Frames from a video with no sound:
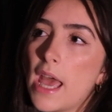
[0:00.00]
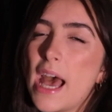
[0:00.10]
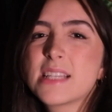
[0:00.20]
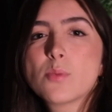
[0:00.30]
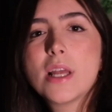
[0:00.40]

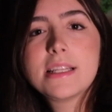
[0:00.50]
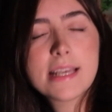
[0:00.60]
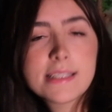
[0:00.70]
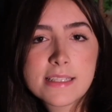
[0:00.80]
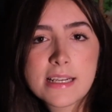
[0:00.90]
As well as
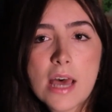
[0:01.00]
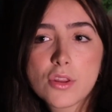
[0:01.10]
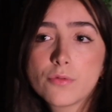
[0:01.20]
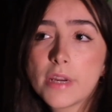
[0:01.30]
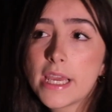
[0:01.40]
editing out the
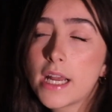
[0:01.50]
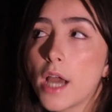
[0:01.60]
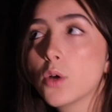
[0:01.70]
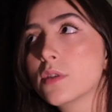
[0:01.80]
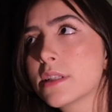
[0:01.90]
rig, I
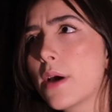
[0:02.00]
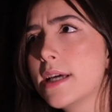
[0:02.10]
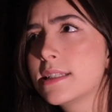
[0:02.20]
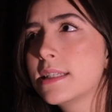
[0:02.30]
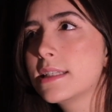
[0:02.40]
also
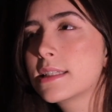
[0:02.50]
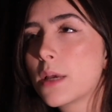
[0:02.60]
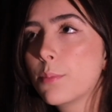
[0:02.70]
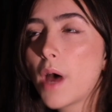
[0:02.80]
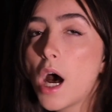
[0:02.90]
edited
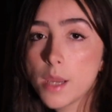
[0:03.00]
some eye